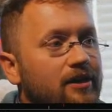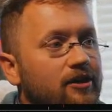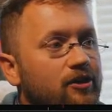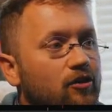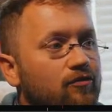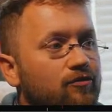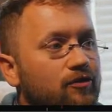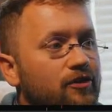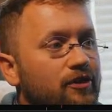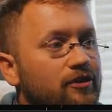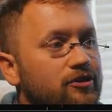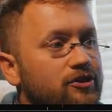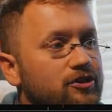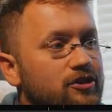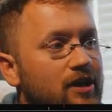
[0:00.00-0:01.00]
go for their
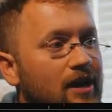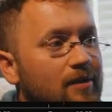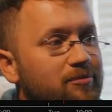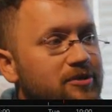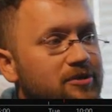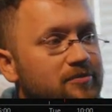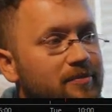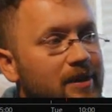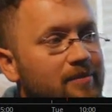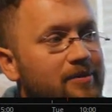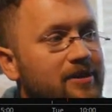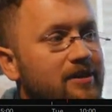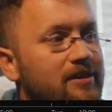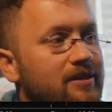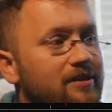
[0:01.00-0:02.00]
stops,
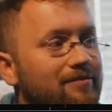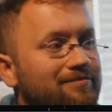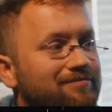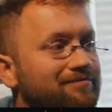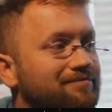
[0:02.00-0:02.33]
maybe